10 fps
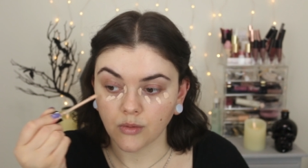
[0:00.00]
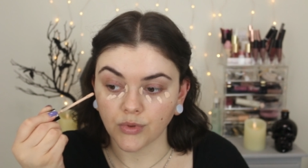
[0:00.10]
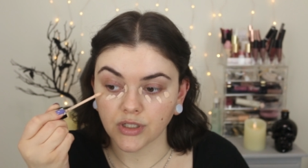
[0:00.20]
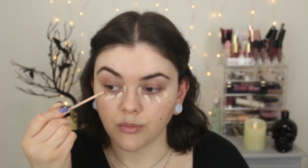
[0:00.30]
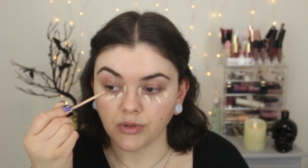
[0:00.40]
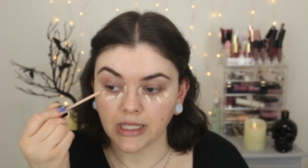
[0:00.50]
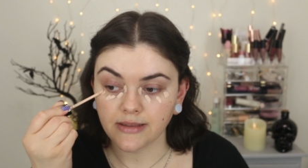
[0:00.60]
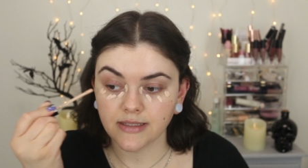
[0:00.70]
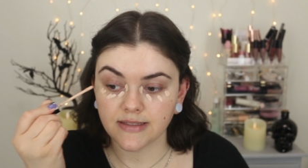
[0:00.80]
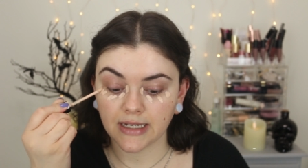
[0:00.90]
We're going to
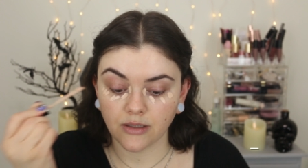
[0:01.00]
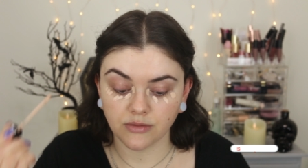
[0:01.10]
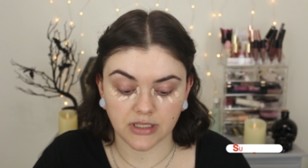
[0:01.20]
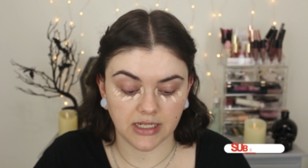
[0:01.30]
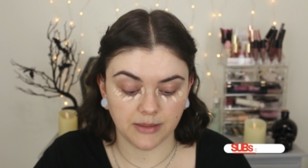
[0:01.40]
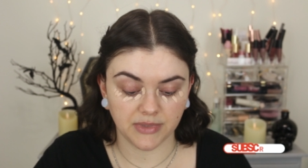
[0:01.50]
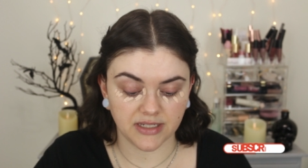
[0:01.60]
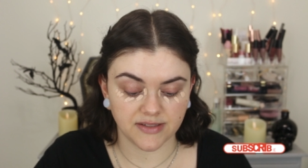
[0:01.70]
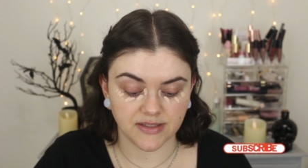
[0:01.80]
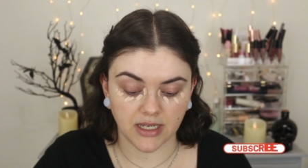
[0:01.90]
blend this out, and I'm going
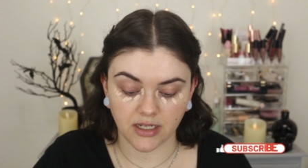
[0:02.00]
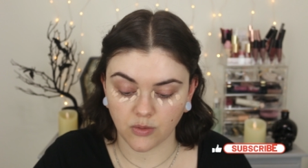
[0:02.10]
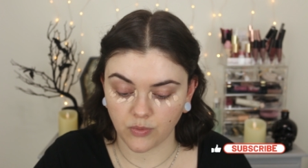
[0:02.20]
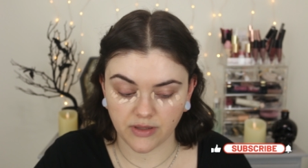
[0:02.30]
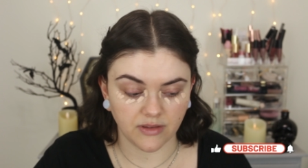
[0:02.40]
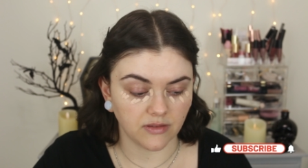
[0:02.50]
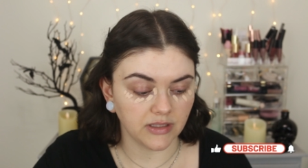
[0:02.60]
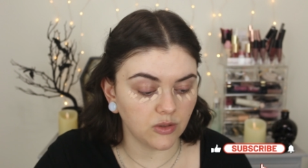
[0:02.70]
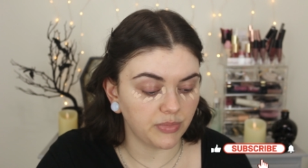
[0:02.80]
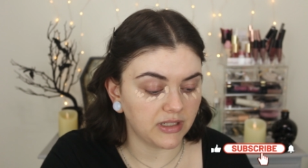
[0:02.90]
to set it with a
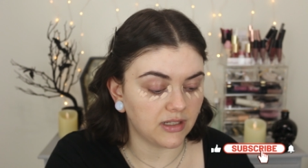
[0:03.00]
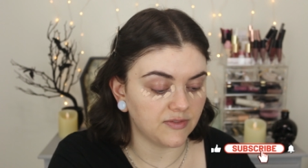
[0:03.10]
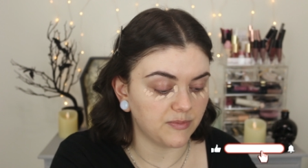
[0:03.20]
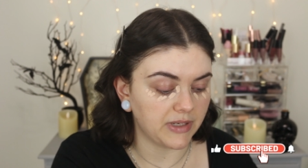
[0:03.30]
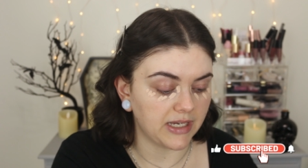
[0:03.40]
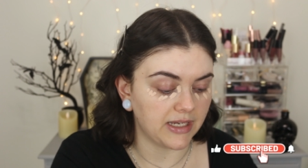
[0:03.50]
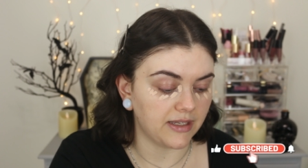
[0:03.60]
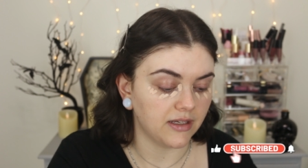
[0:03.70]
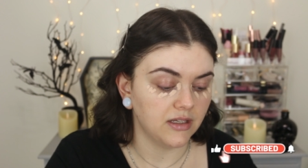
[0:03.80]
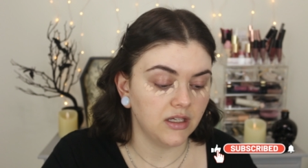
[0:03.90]
little bit of my